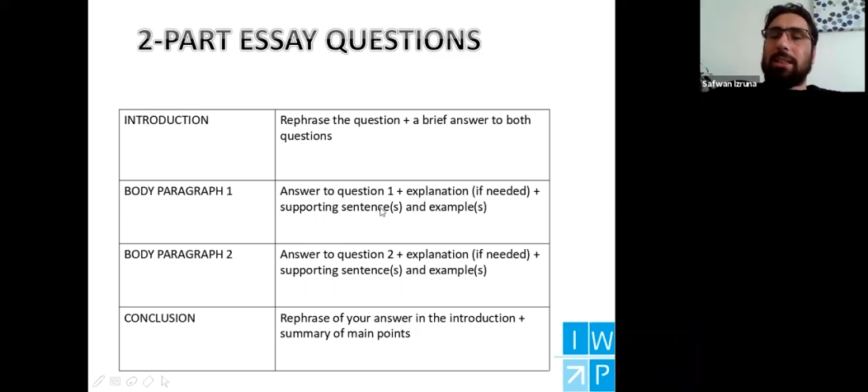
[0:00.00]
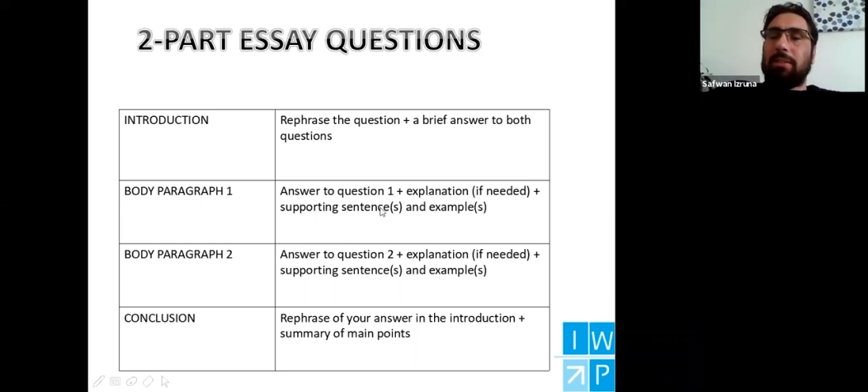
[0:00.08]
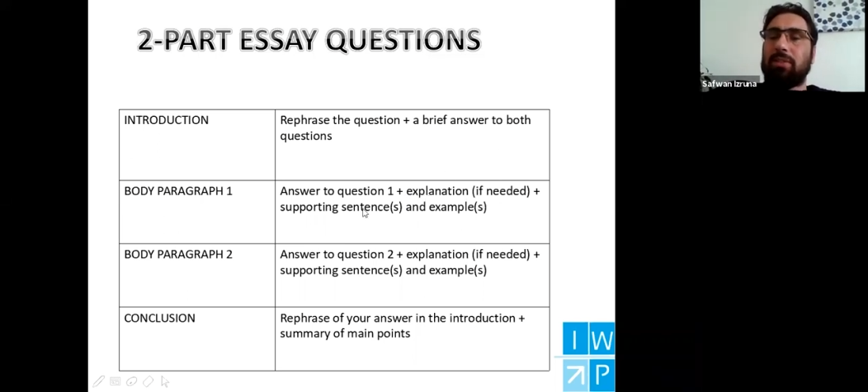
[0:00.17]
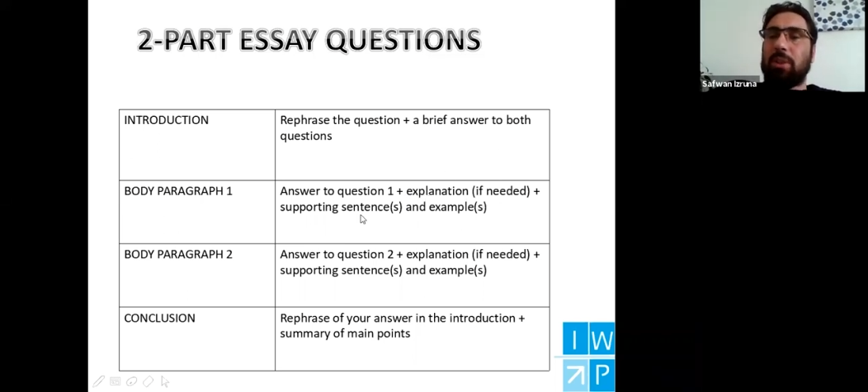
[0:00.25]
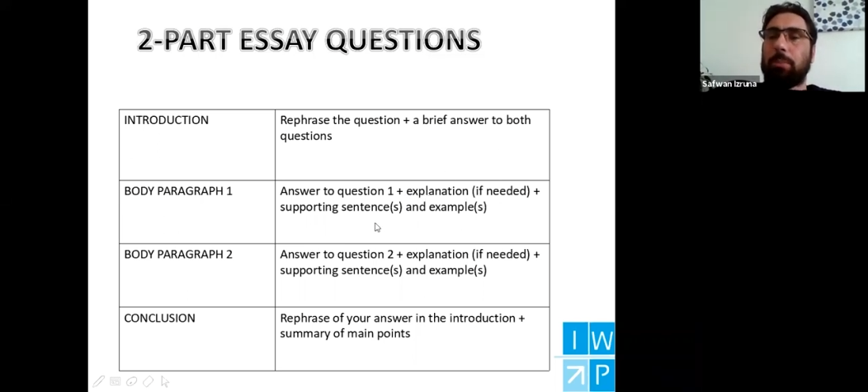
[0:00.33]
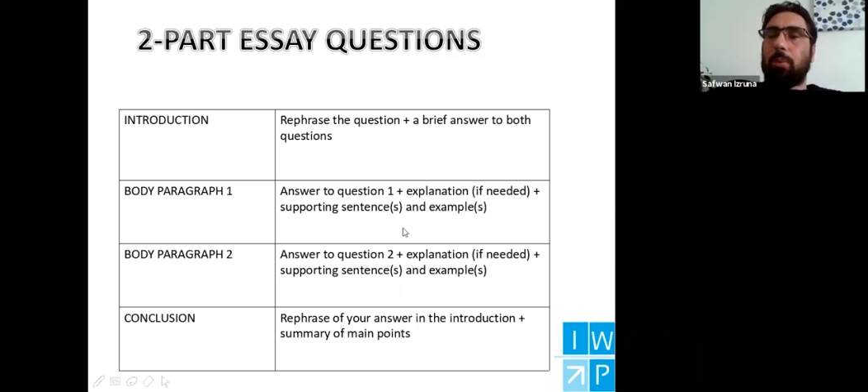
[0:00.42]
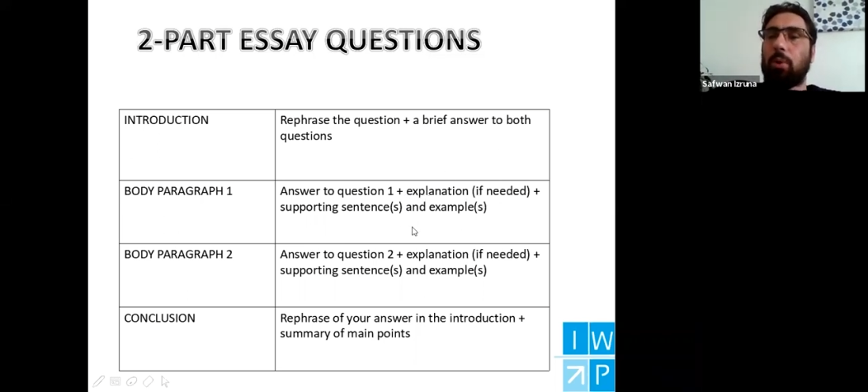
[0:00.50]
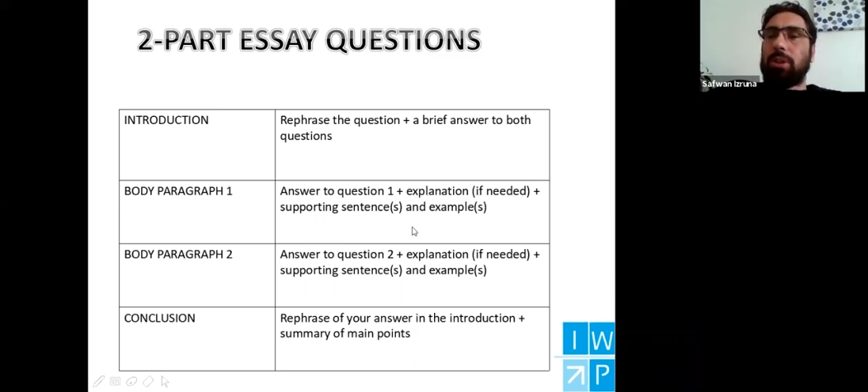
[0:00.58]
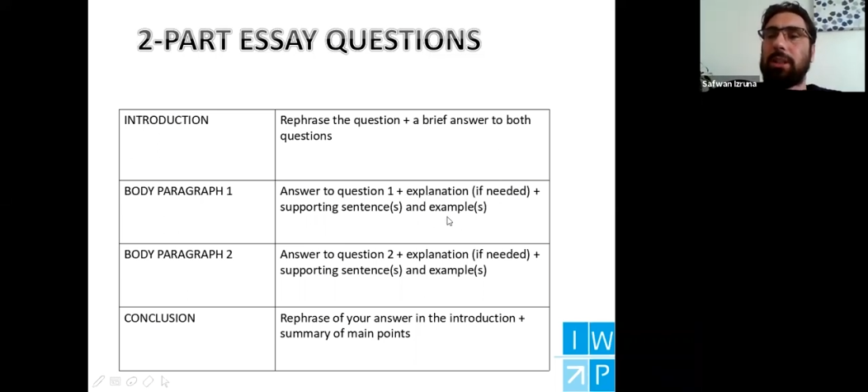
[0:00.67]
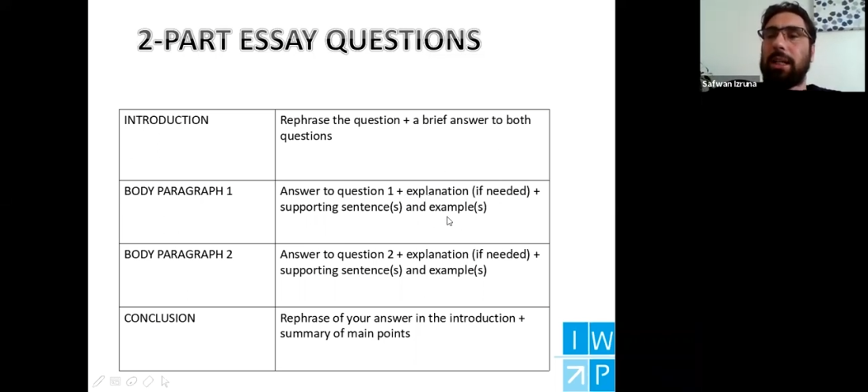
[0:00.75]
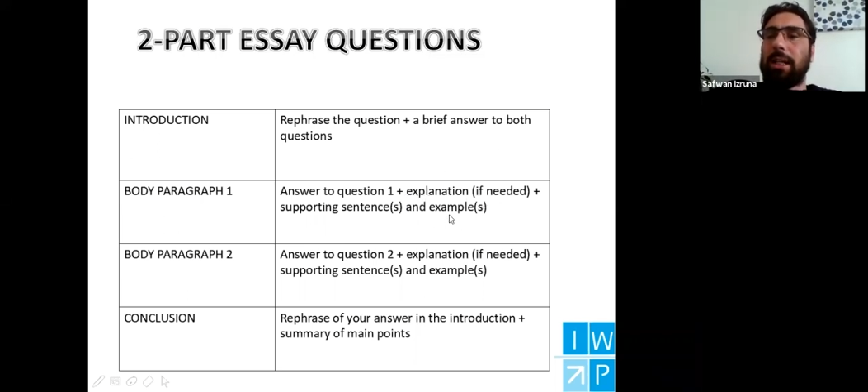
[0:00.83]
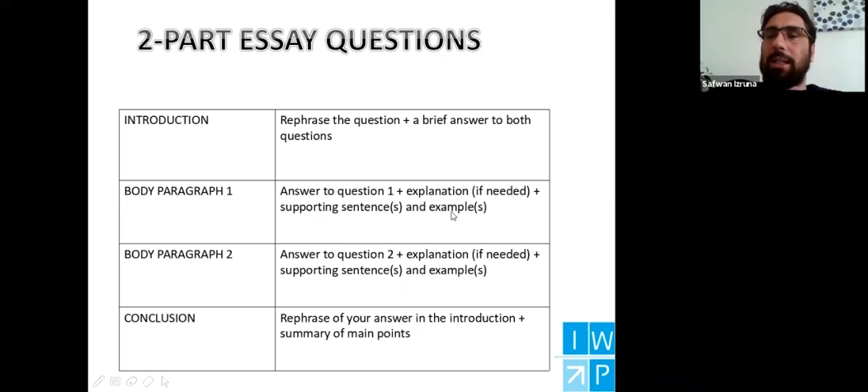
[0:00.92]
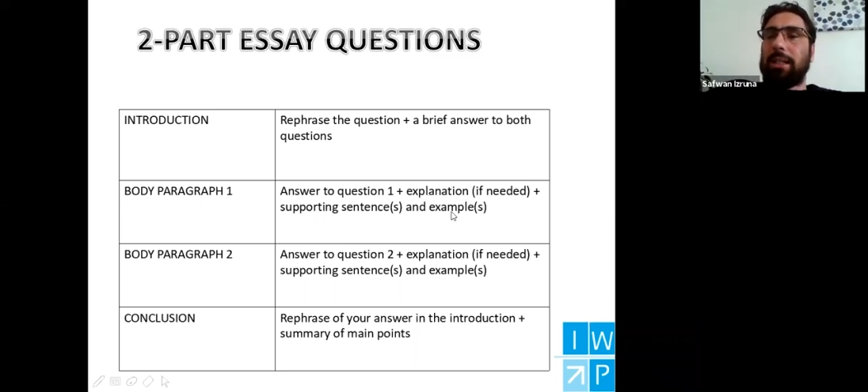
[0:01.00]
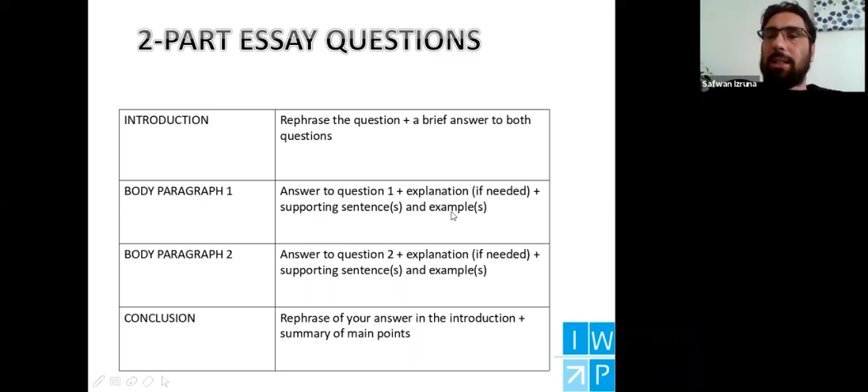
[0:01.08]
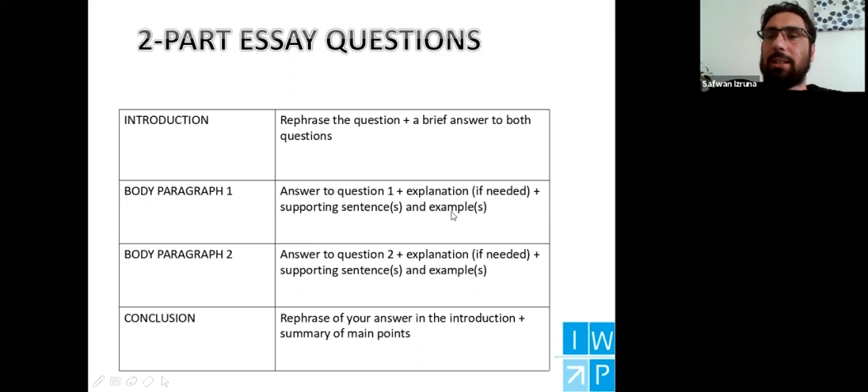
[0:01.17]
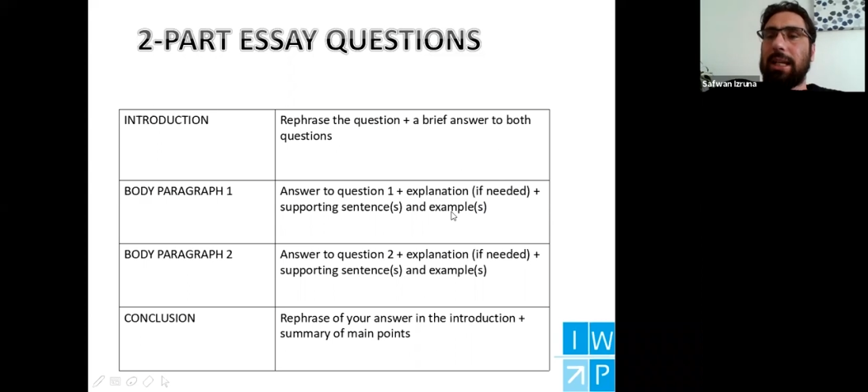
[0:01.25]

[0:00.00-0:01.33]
give supporting ideas